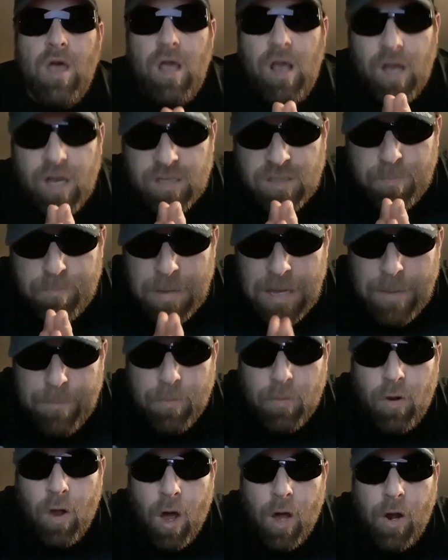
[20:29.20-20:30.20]
Because
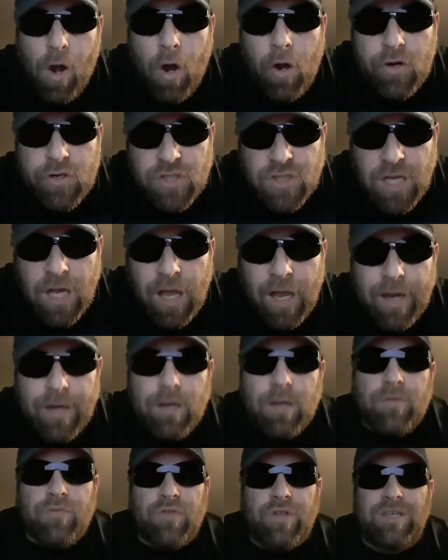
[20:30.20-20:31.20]
people on our
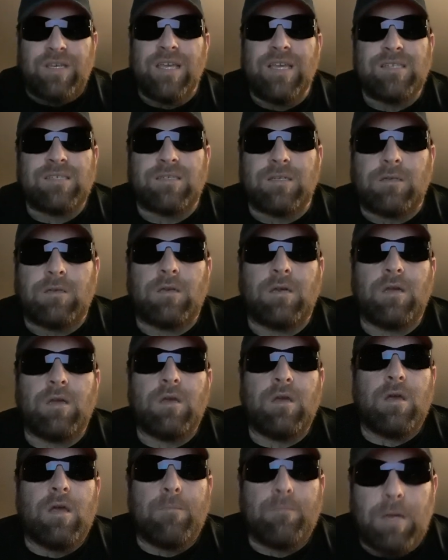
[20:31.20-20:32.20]
side, the decent
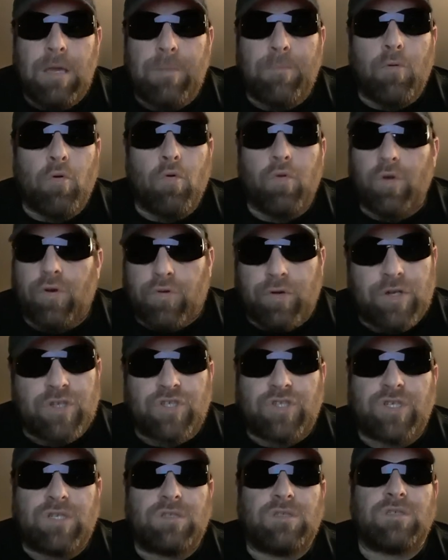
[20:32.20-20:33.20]
people, the
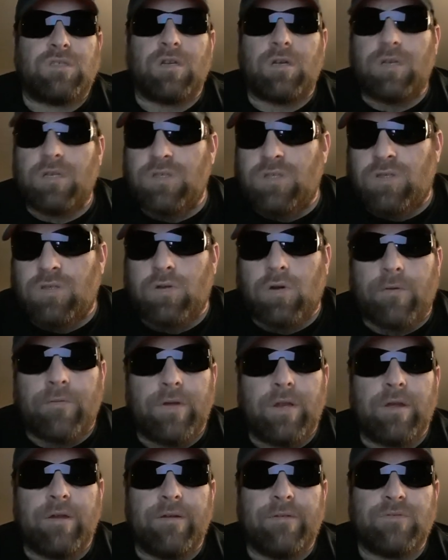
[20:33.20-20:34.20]
Christians, the
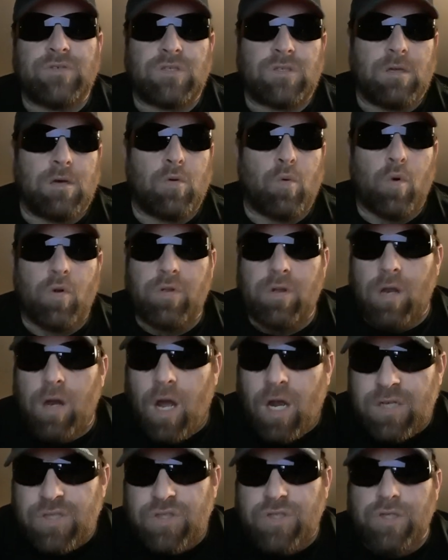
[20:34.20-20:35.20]
conservatives, the
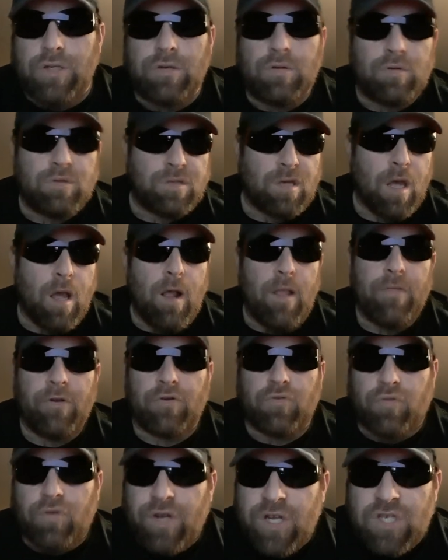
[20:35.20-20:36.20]
Orthodox Jews, the
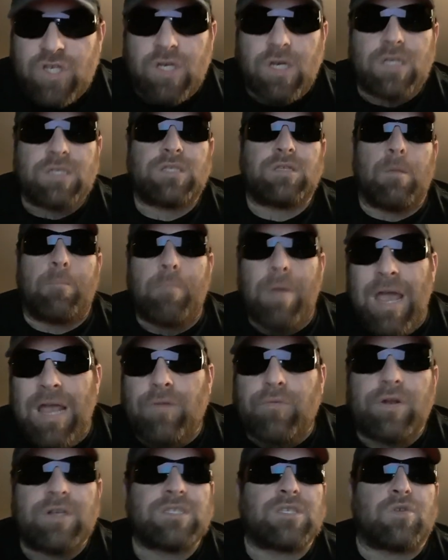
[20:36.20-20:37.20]
traditionalists, the
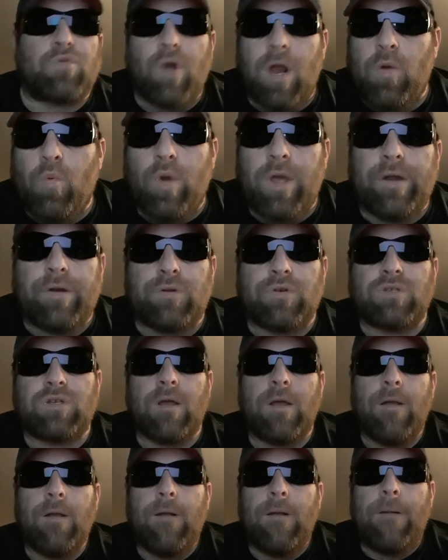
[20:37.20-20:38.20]
patriots, the right-wingers,
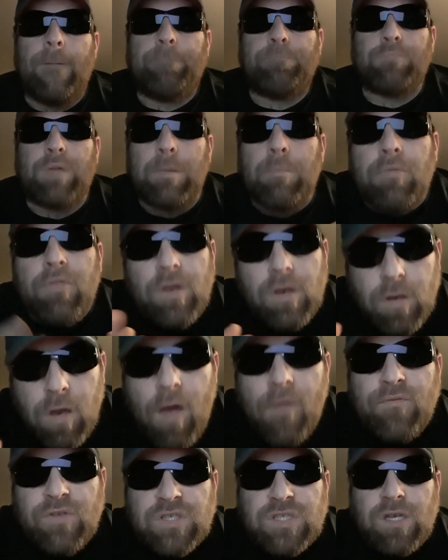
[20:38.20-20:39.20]
people that
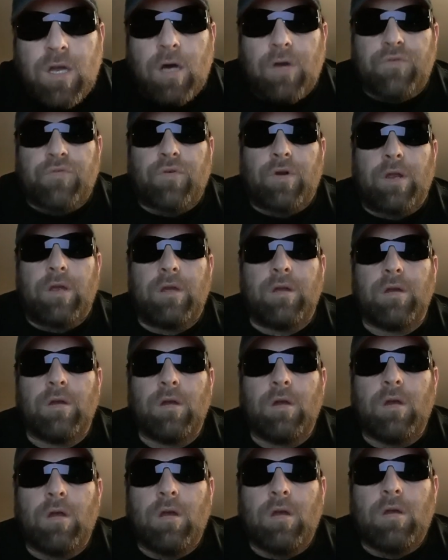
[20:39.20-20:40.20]
love this country,
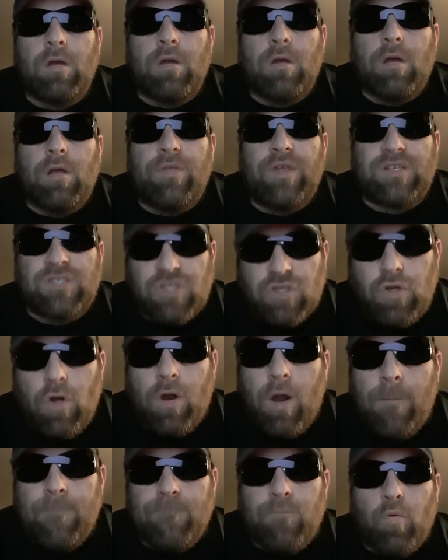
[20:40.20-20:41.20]
that
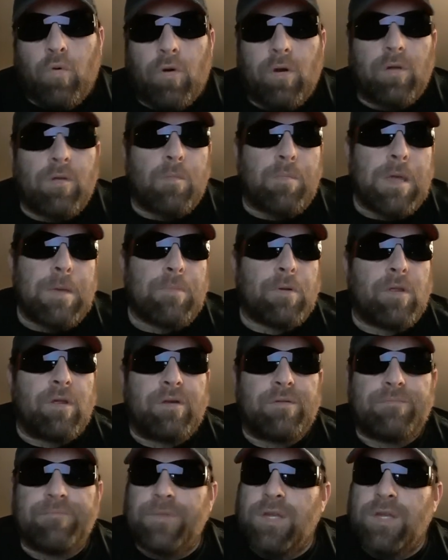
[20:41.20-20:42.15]
stood up for it, the people that,